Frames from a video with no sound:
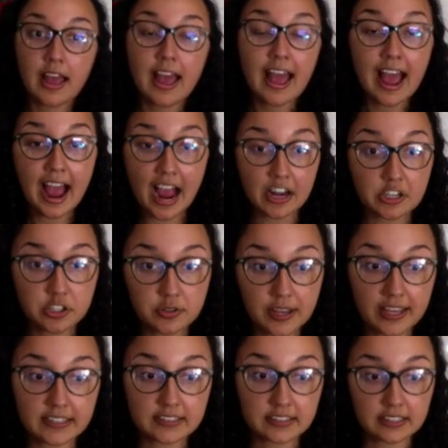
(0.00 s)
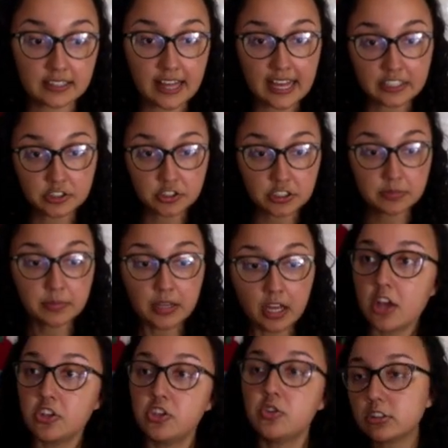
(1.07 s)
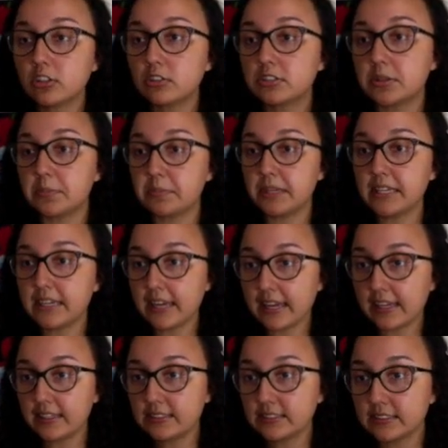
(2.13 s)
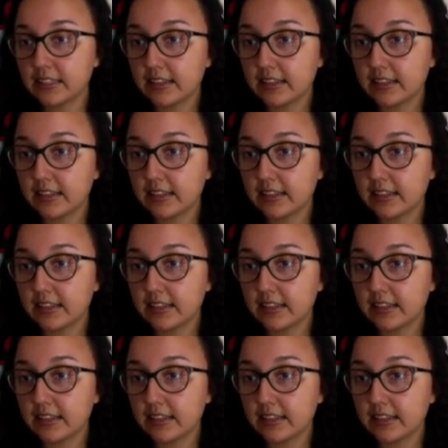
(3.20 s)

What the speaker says: How do you get into the classroom? You can go to meetings,